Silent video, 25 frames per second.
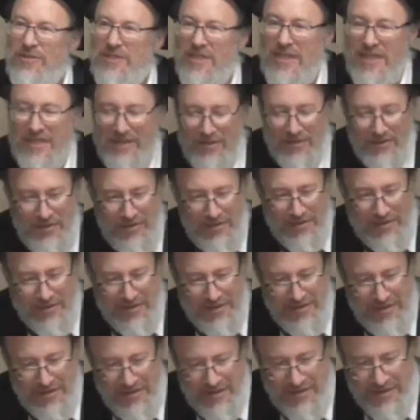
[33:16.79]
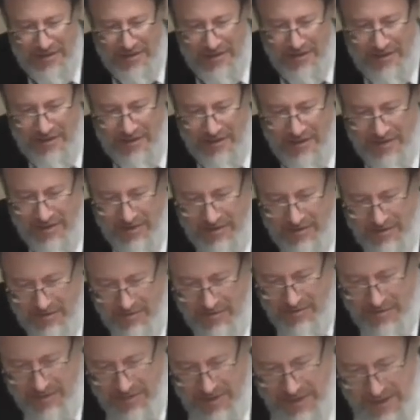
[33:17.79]
take a look.
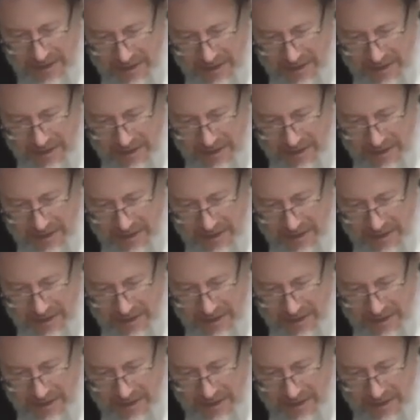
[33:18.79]
We'll